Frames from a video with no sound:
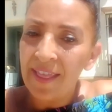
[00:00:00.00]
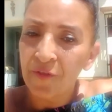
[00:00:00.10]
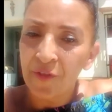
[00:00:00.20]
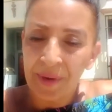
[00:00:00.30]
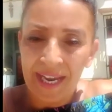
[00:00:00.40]
them
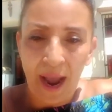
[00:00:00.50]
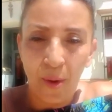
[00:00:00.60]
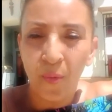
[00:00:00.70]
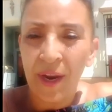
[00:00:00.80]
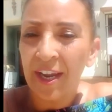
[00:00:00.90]
from
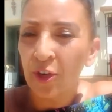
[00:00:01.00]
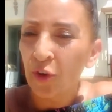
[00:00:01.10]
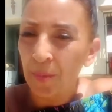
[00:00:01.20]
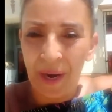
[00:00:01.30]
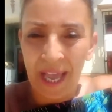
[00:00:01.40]
Gatwick and
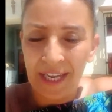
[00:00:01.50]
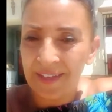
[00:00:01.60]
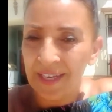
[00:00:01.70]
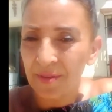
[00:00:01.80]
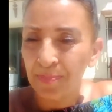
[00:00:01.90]
other places